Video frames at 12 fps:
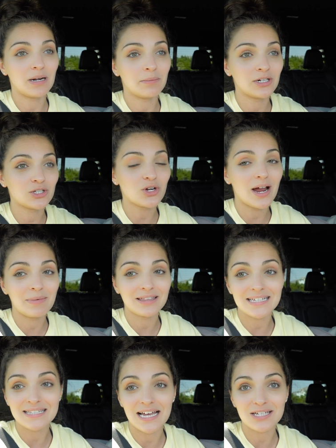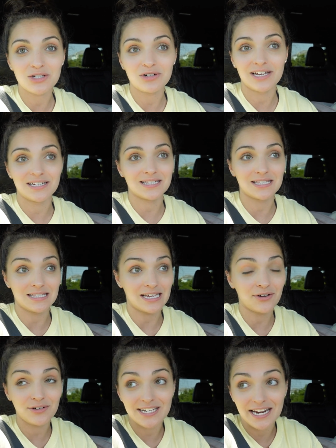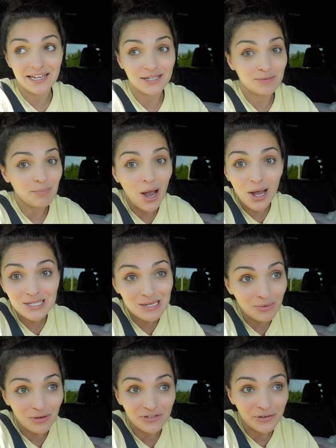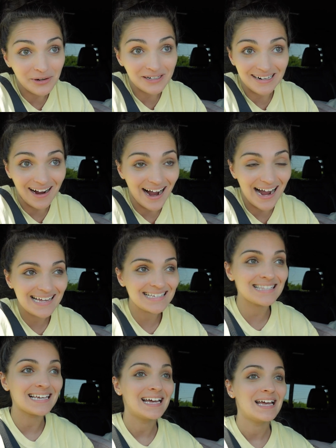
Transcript: but I'm gonna try and make these last two days as entertaining as possible for you guys.